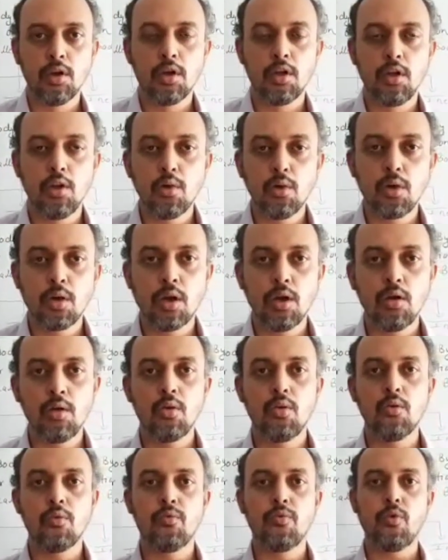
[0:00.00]
you tend
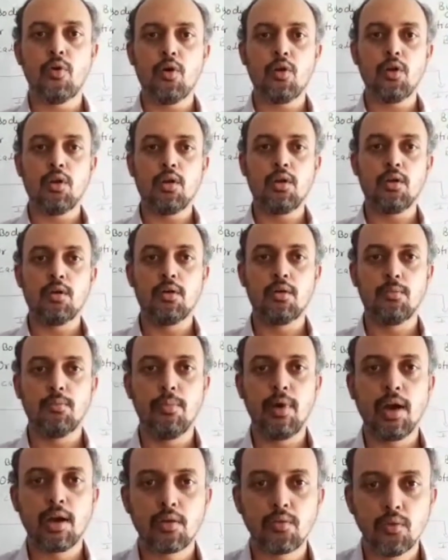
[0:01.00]
to fall
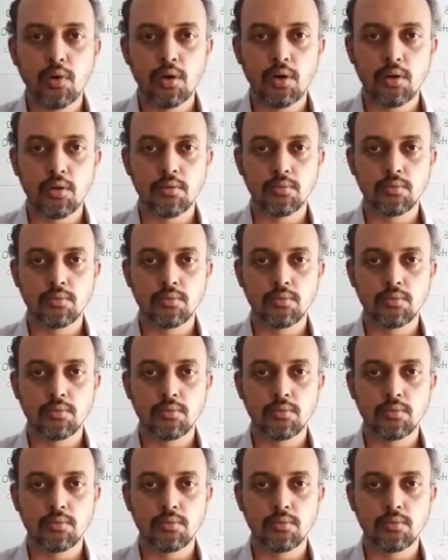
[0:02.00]
backward.